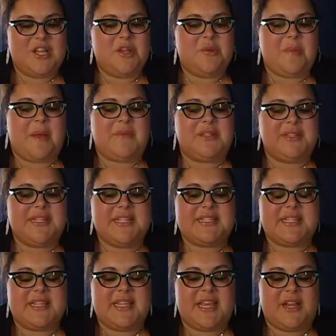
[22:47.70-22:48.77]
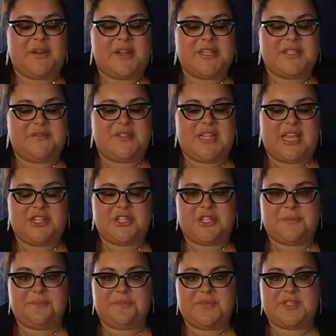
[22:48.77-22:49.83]
by releasing the areas of
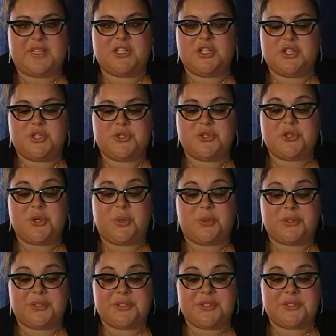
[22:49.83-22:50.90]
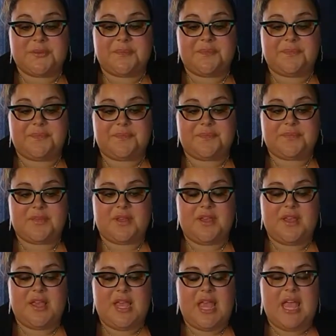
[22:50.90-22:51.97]
tension, such as your shoulders.
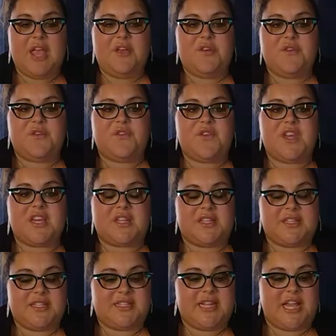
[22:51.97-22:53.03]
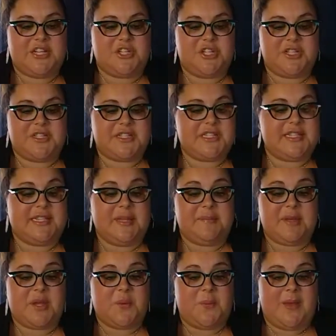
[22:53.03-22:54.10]
Feel the tension
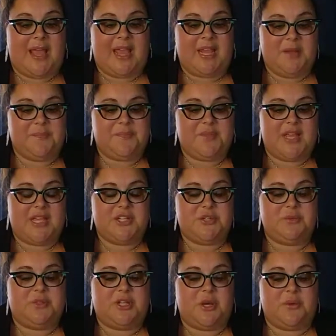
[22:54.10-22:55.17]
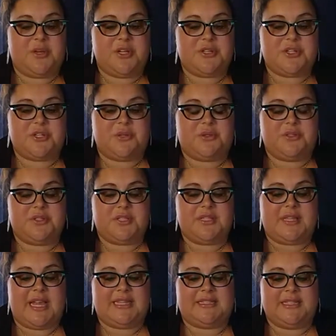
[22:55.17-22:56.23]
slipping away as you lower your shoulders
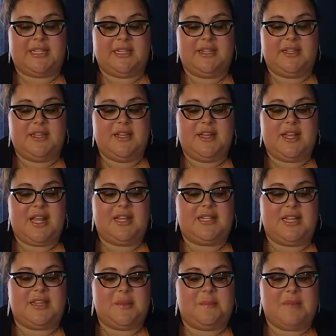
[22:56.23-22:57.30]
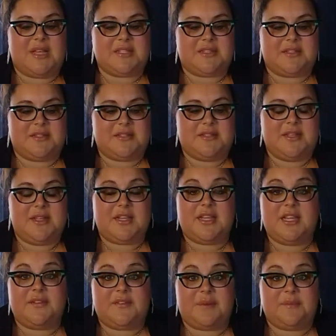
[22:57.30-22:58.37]
slightly and let the muscles
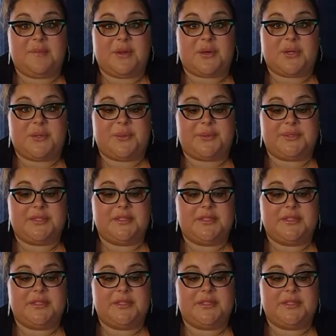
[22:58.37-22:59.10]
give up their hold.